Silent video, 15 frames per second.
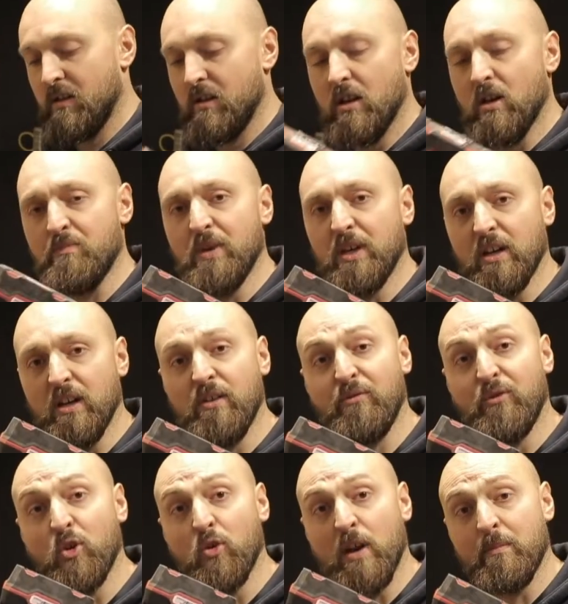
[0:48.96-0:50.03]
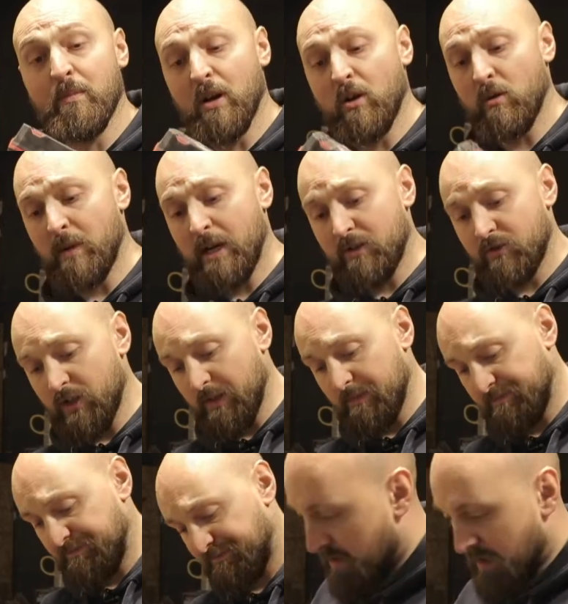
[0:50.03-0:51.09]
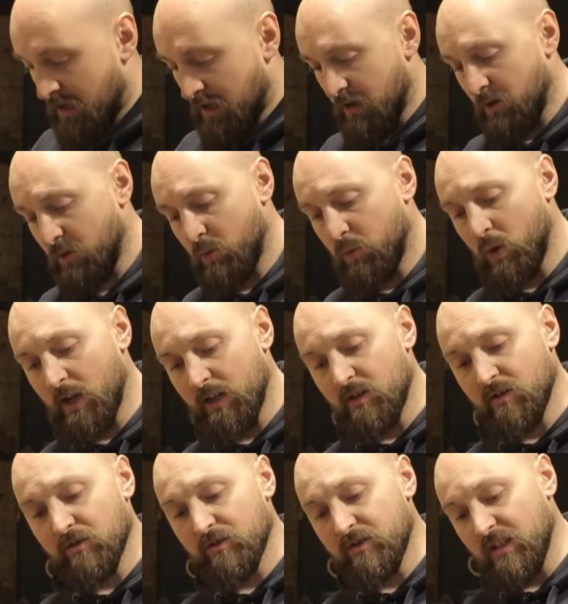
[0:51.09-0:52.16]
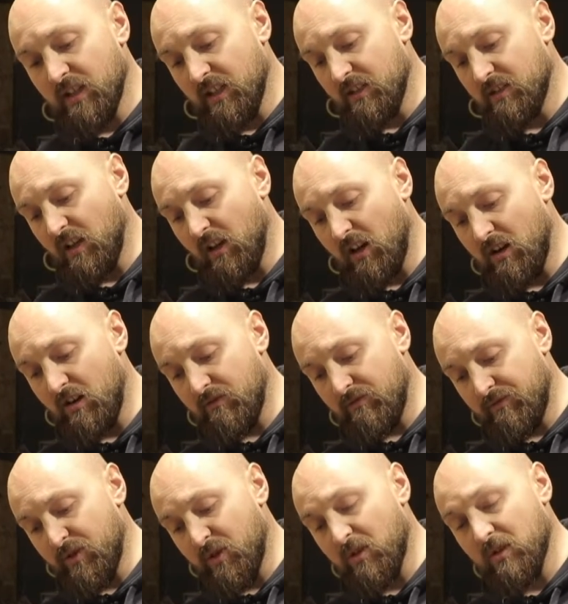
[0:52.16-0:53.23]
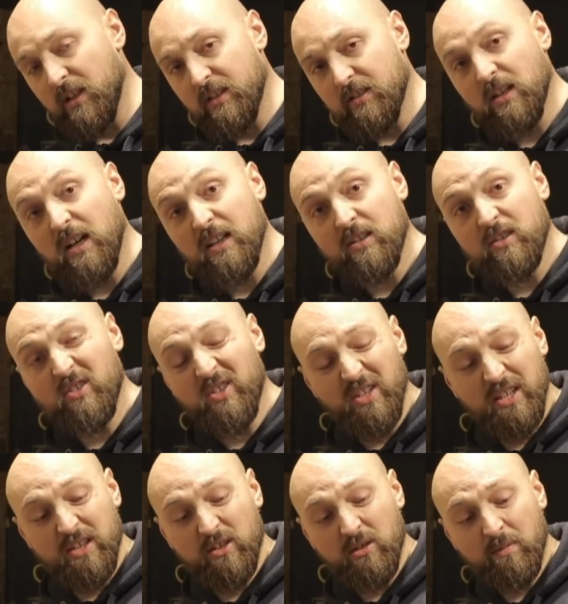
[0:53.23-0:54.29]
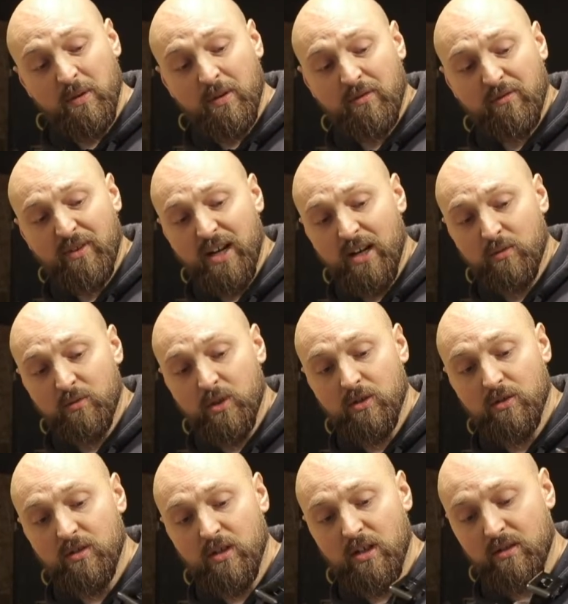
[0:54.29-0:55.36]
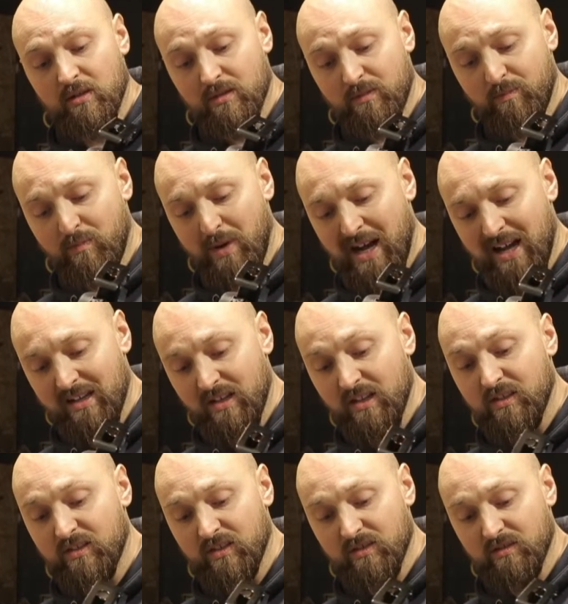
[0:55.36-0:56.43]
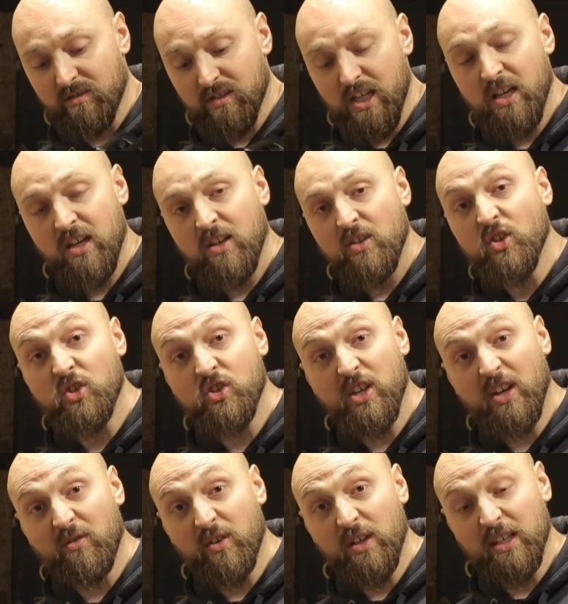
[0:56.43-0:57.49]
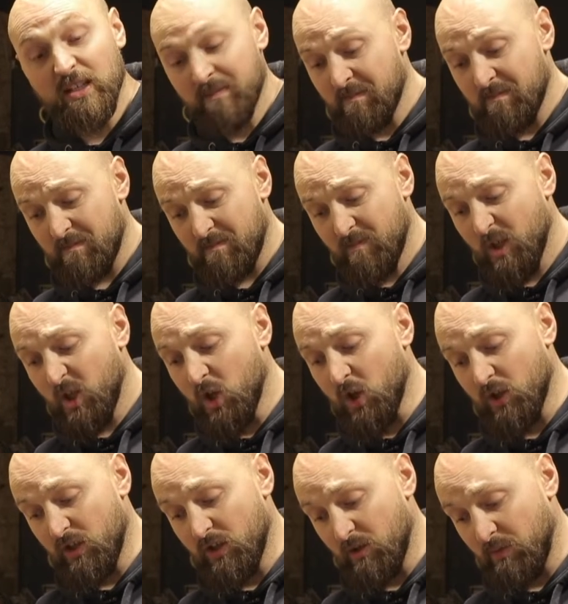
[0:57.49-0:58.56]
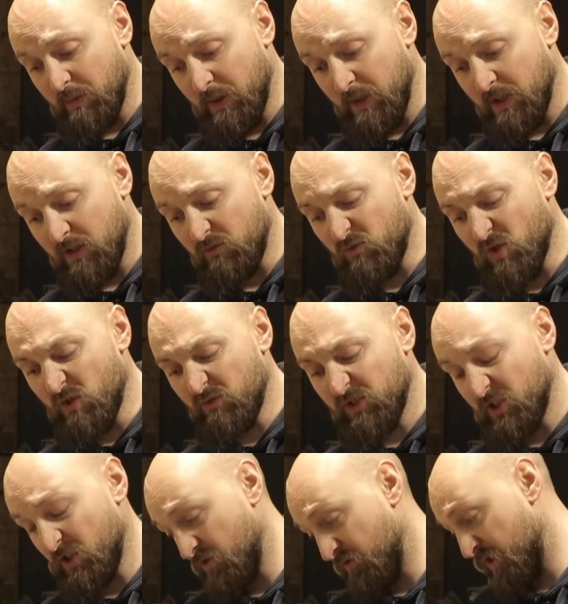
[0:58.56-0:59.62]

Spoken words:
a bigger 4 amp hour battery. What I use these a lot for is like cutting up firewood and pallets and just generally cutting up rough stuff,